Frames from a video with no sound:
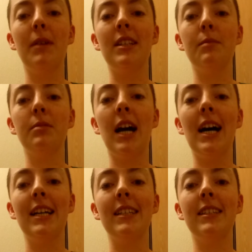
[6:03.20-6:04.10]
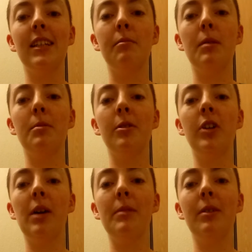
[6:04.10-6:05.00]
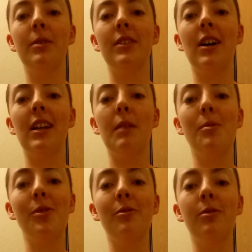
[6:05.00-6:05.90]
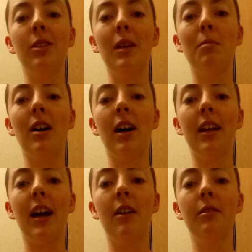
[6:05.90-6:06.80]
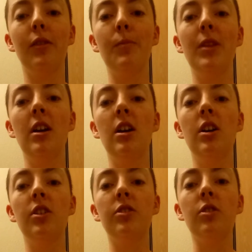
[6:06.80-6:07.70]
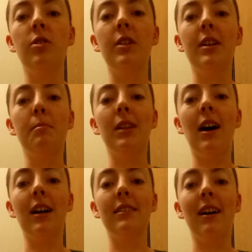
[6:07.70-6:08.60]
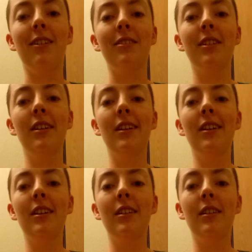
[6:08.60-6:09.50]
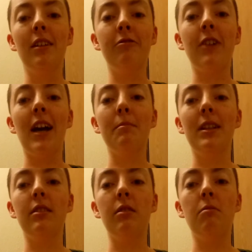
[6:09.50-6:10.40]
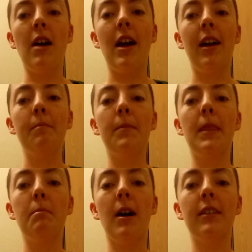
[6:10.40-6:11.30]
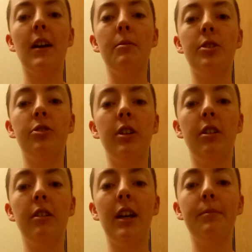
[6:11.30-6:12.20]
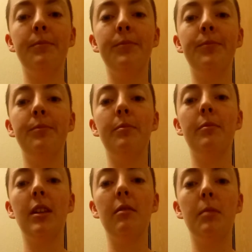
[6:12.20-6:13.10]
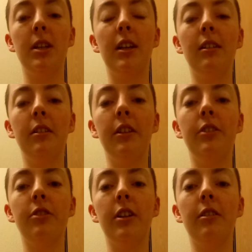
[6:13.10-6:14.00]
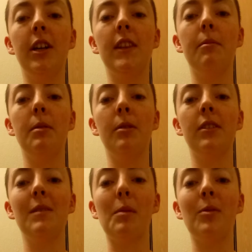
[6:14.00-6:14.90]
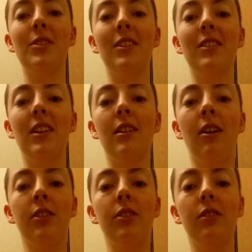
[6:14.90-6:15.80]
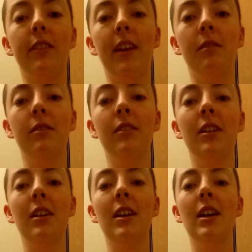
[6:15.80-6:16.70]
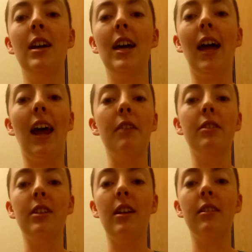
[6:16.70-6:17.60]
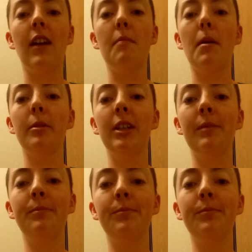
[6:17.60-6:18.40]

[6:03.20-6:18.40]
by surprise, and my programming was not able to fully block it out, so it blocked out, fragmented away the part that was triggering, particularly triggering, that we weren't supposed to see consciously, and I retained that memory.